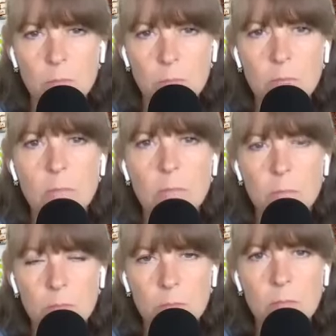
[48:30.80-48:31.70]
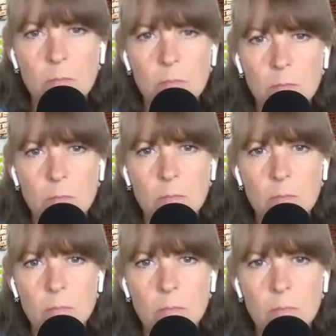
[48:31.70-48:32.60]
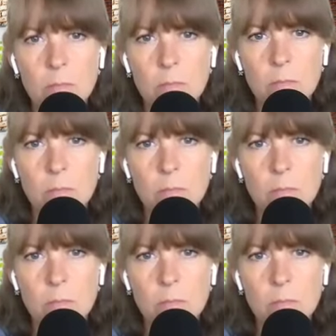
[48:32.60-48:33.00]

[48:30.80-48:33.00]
that she can learn that she